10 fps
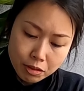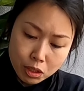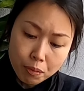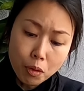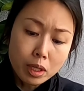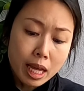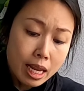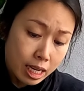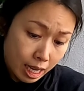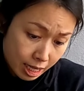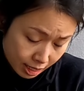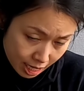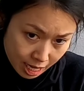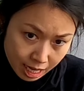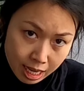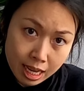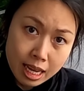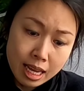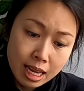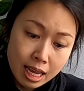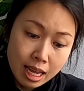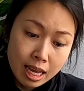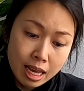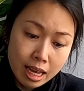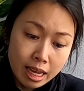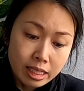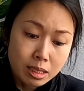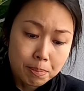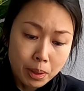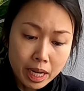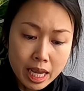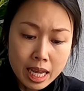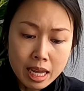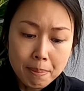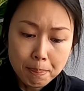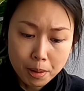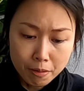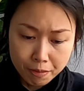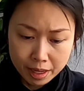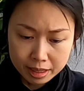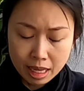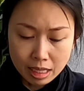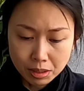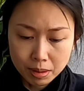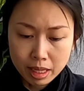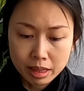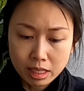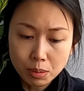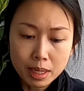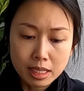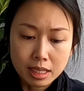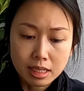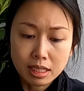So for Dainese, it's pretty perfect actually. This one is a